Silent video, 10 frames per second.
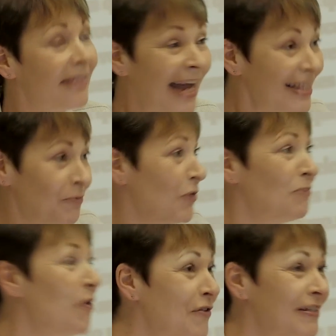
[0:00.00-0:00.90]
That's what
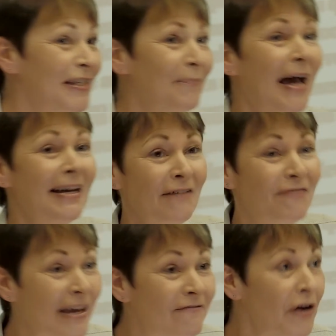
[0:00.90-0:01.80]
democracy is about. If
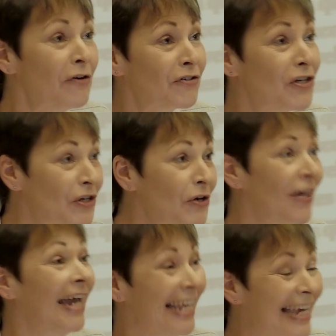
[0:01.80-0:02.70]
they vote to do
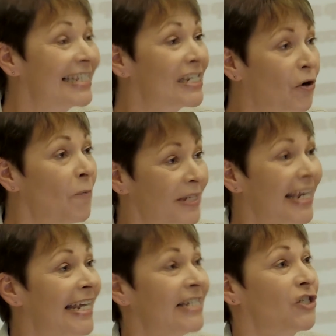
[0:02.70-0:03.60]
that, it stops
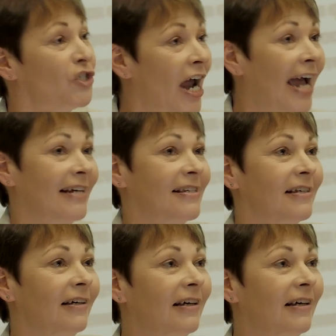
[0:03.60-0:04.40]
in its tracks.